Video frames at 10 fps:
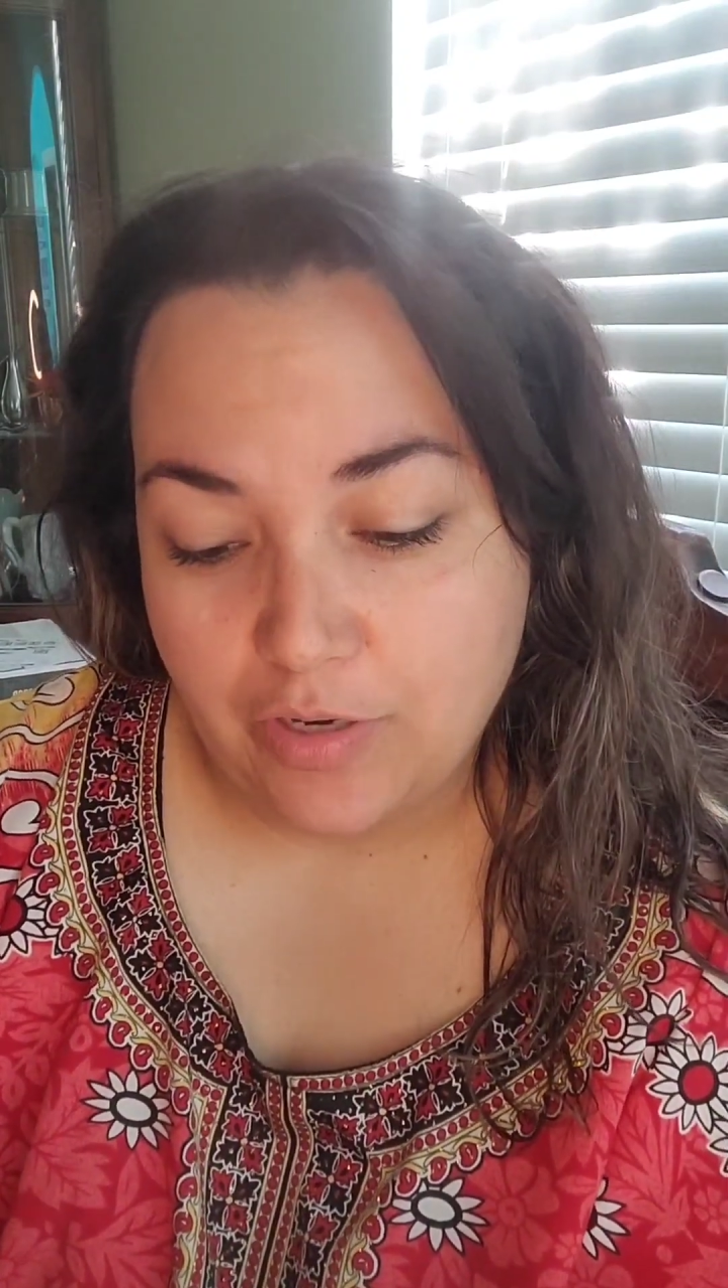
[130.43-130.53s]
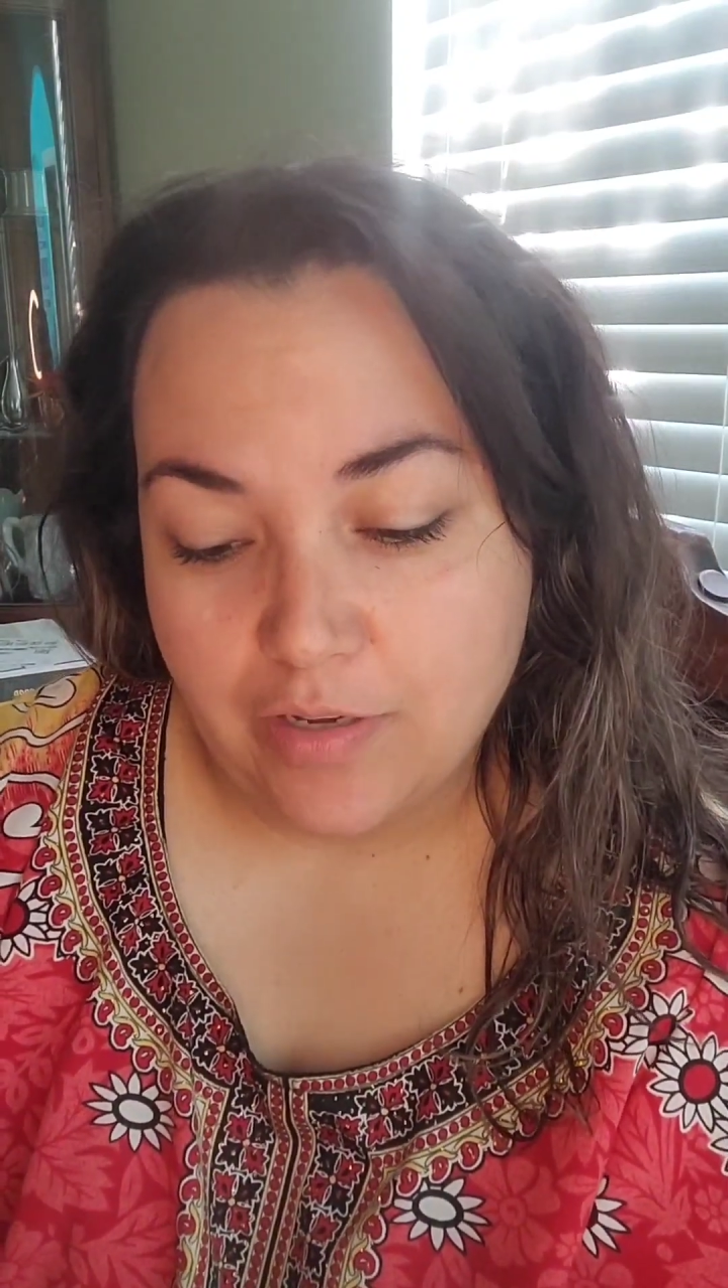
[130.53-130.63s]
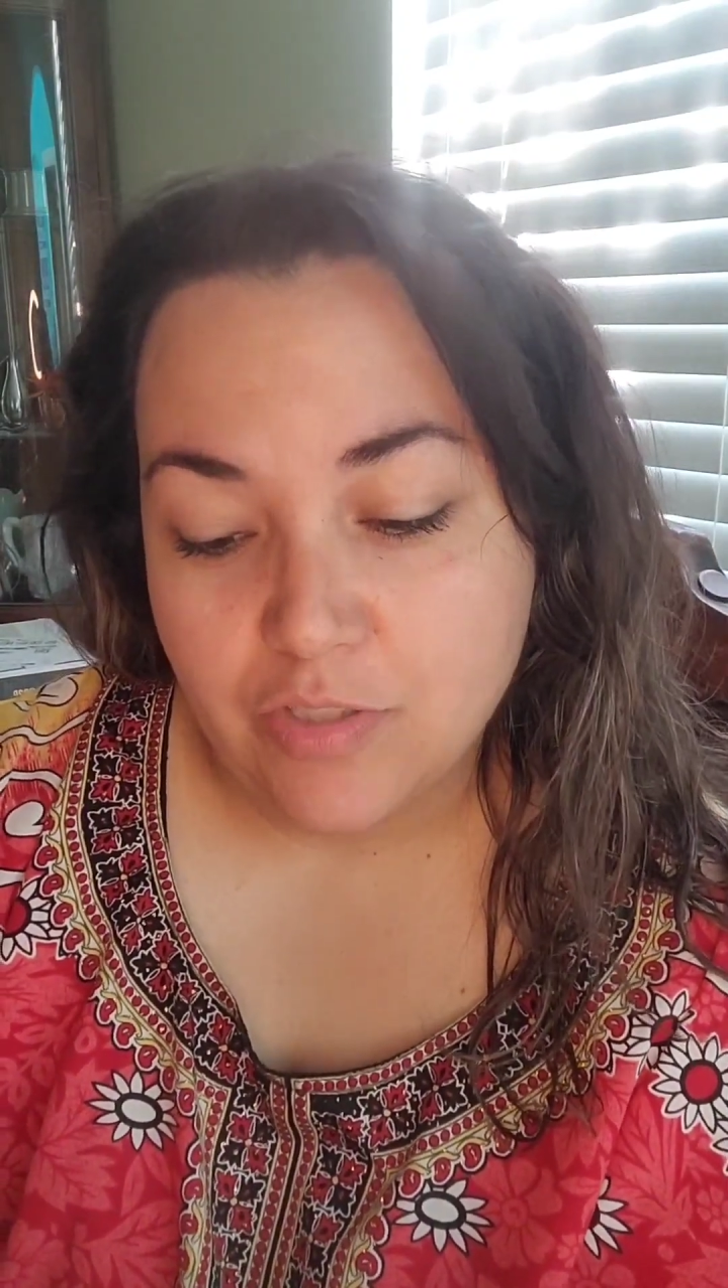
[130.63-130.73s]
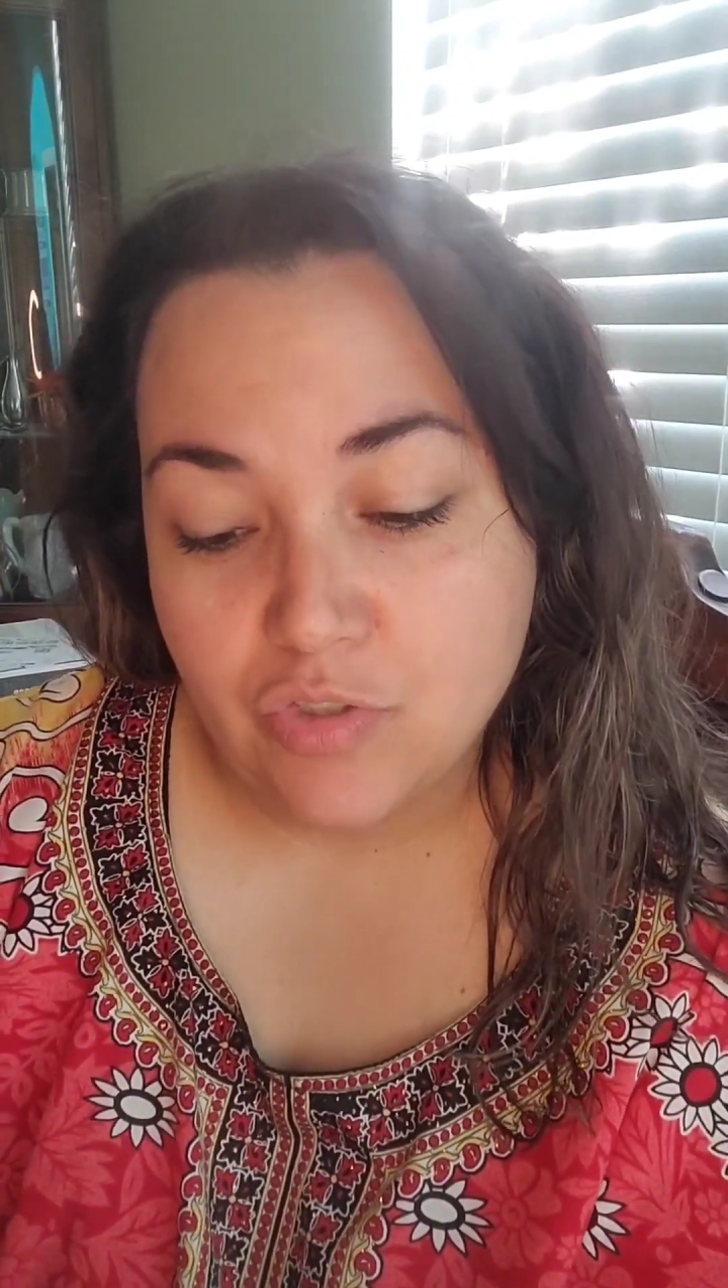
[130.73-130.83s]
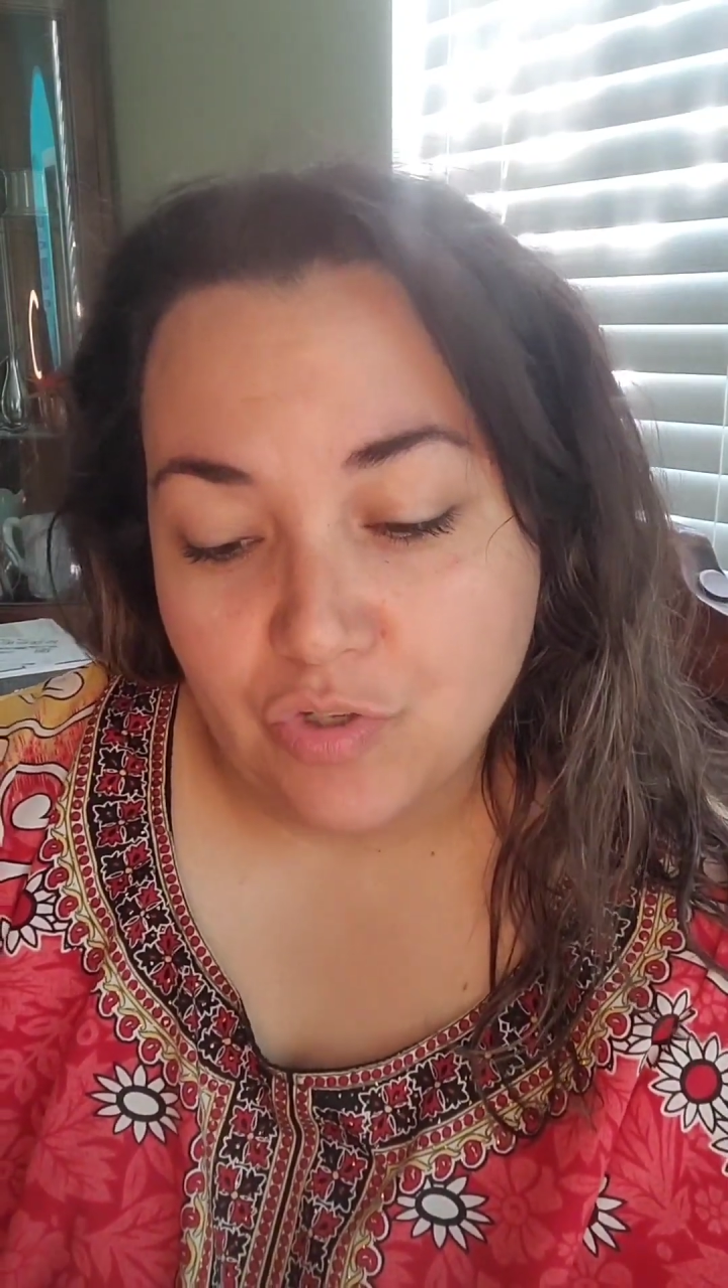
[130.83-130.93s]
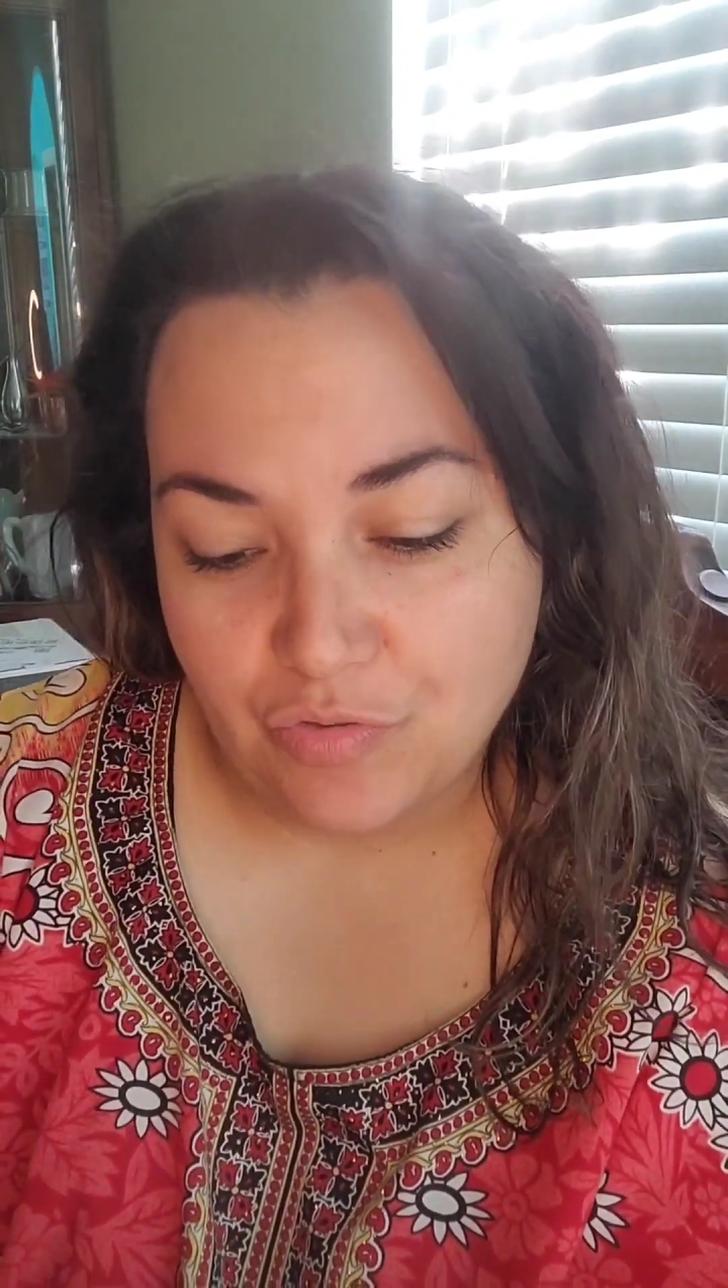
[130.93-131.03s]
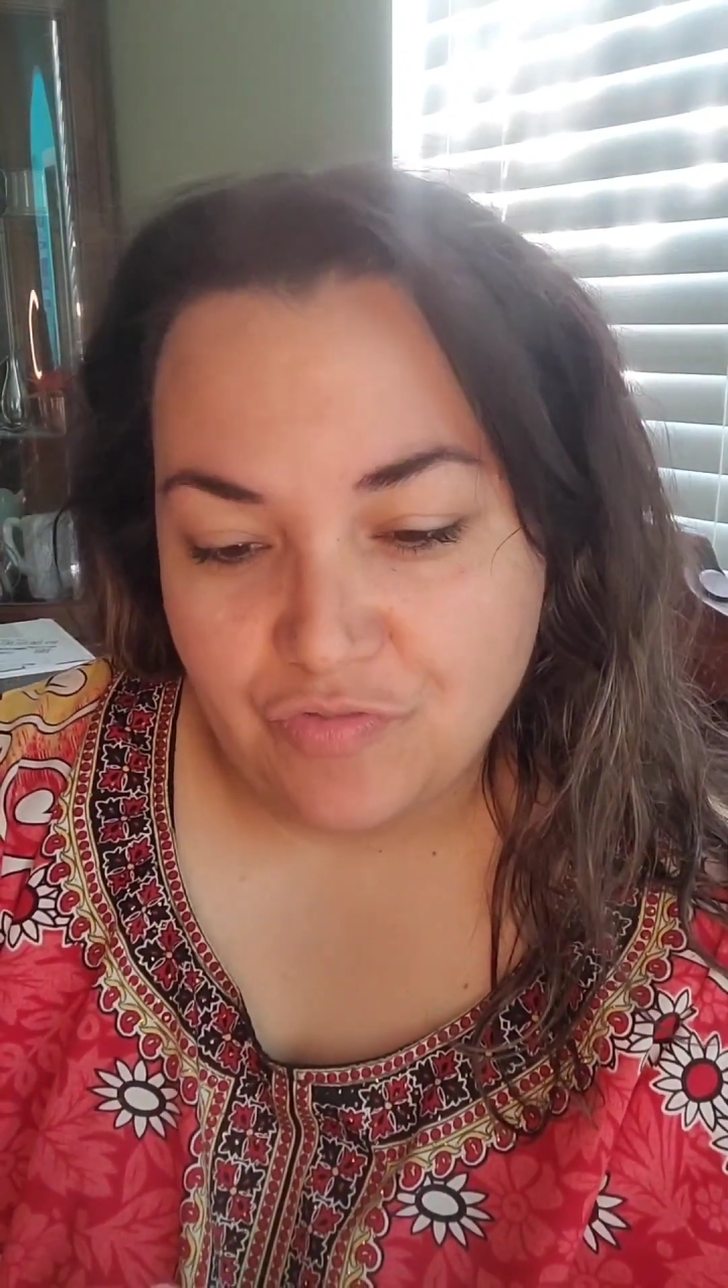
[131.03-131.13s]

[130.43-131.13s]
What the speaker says: So